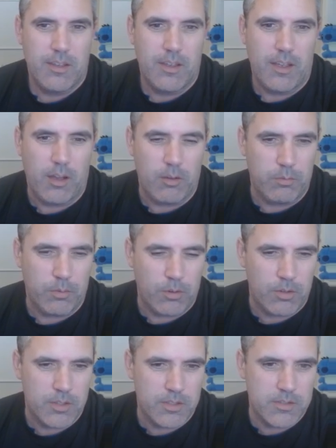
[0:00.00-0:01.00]
How
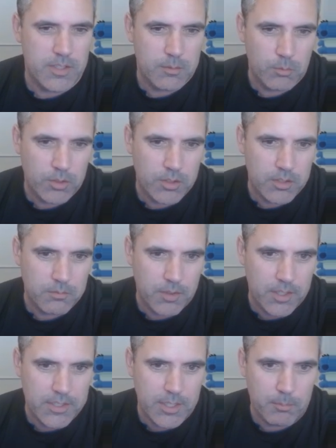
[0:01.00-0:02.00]
far, and we're going to
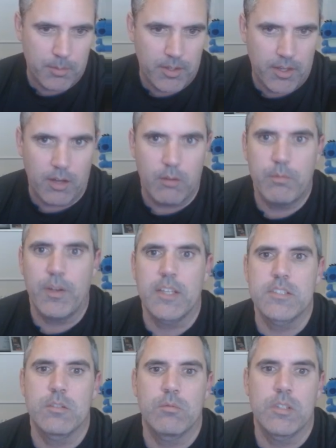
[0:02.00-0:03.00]
divide that by how
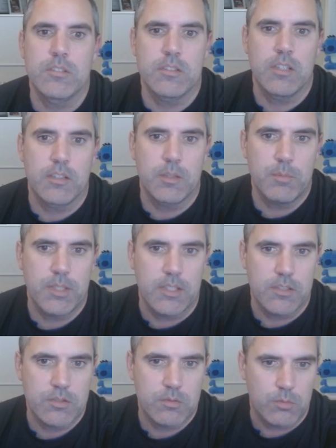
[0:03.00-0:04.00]
fast it runs along the
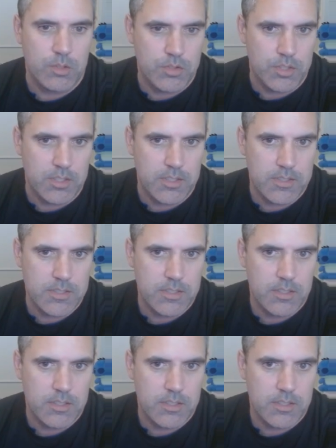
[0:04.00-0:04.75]
beach, which is